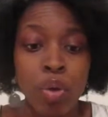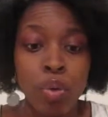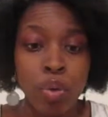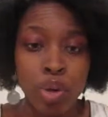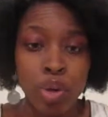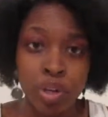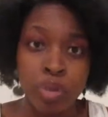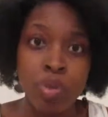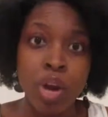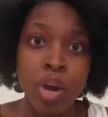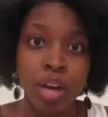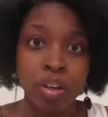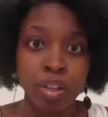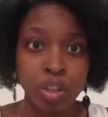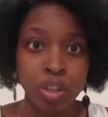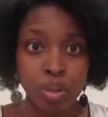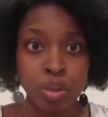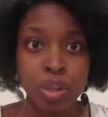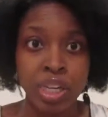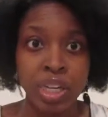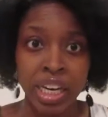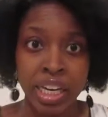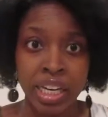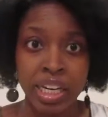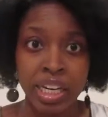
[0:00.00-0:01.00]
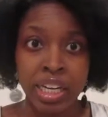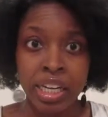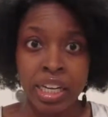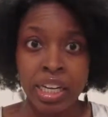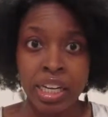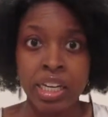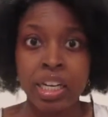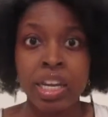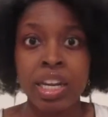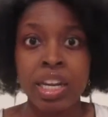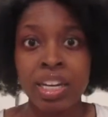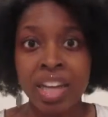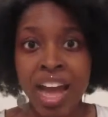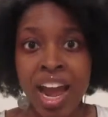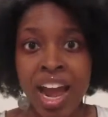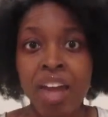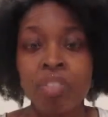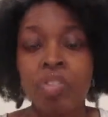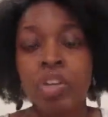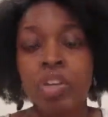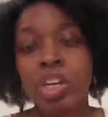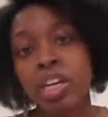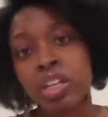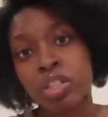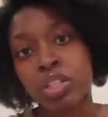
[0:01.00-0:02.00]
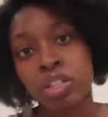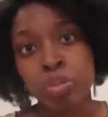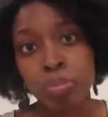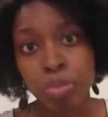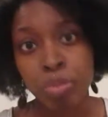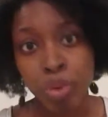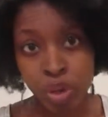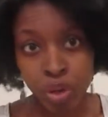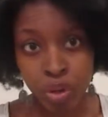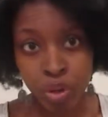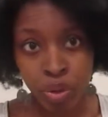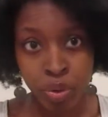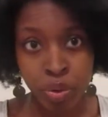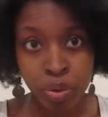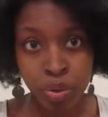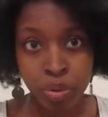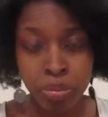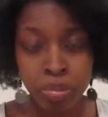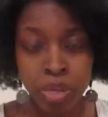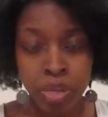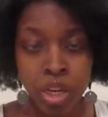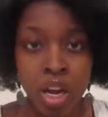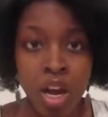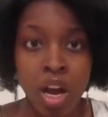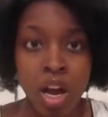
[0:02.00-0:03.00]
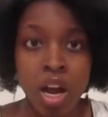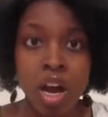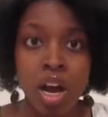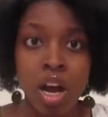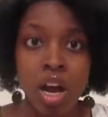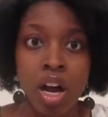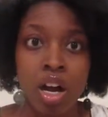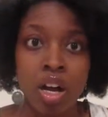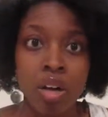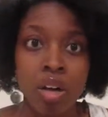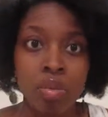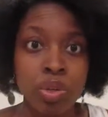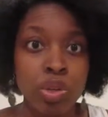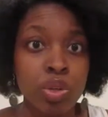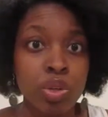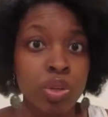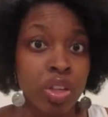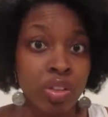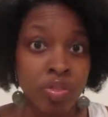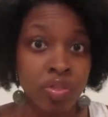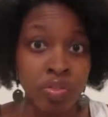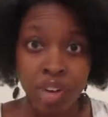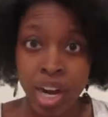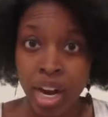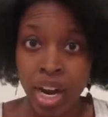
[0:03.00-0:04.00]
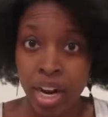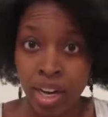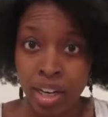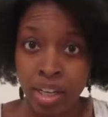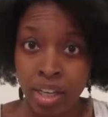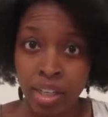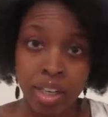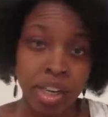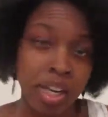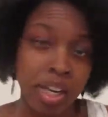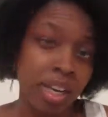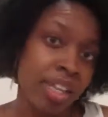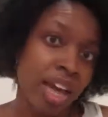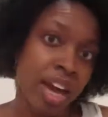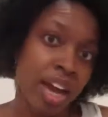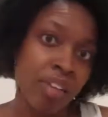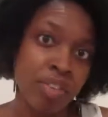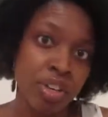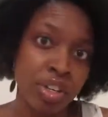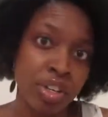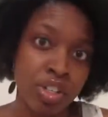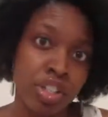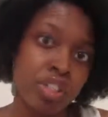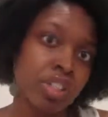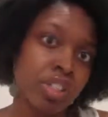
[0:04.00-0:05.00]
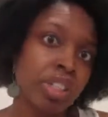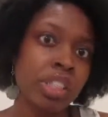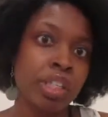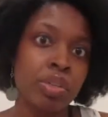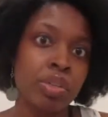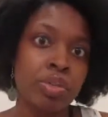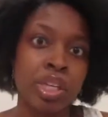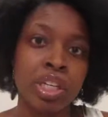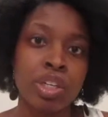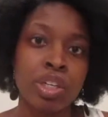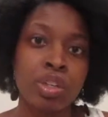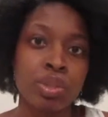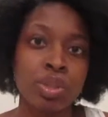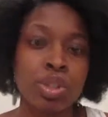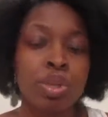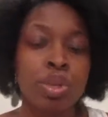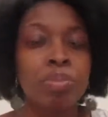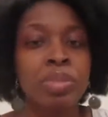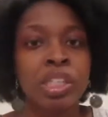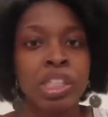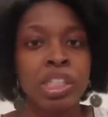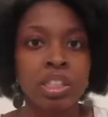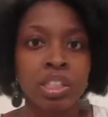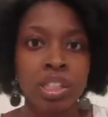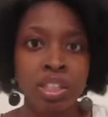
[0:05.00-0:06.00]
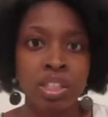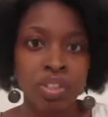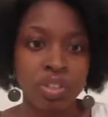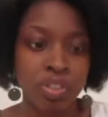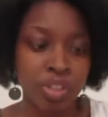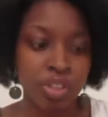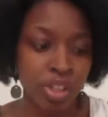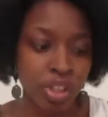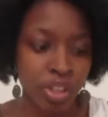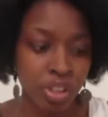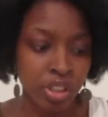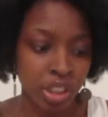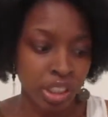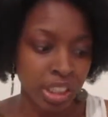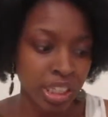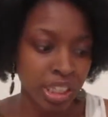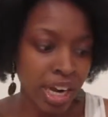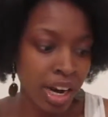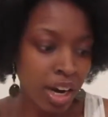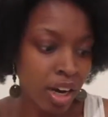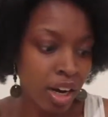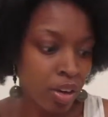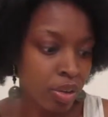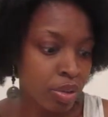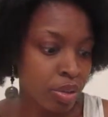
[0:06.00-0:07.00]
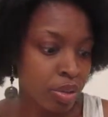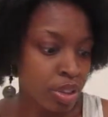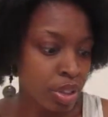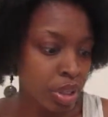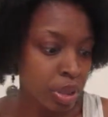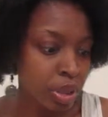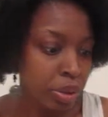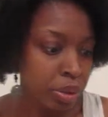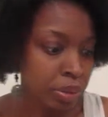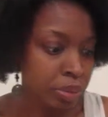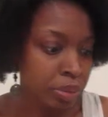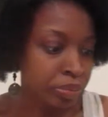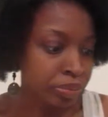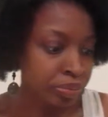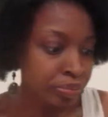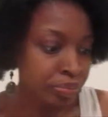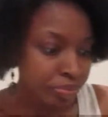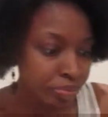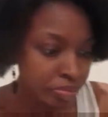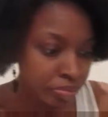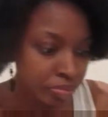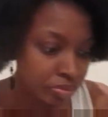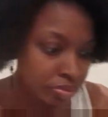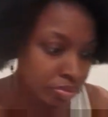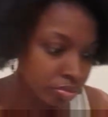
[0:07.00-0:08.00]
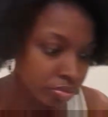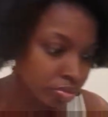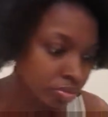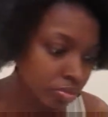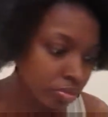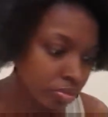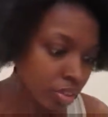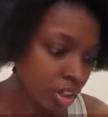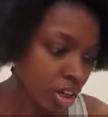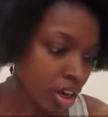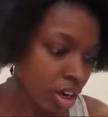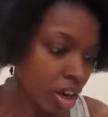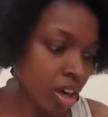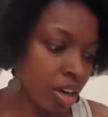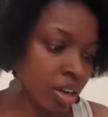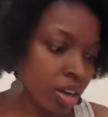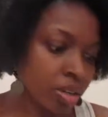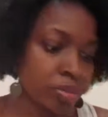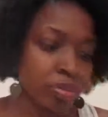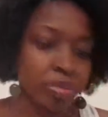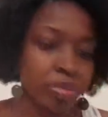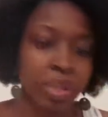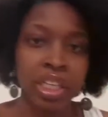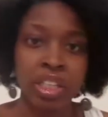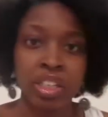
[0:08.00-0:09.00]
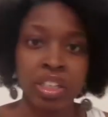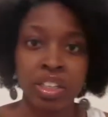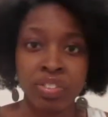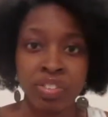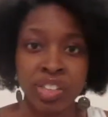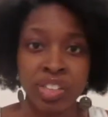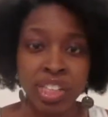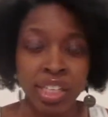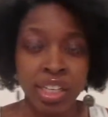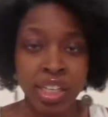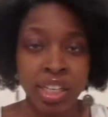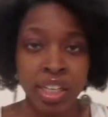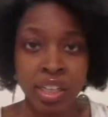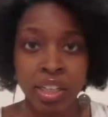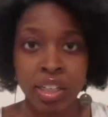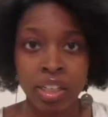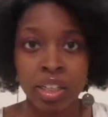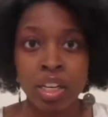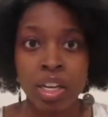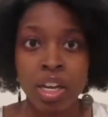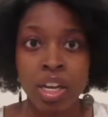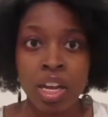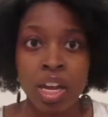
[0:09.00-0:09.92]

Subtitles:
where you are located and having a support group. You can find that virtually. We can do so many things virtually now. So being a vegan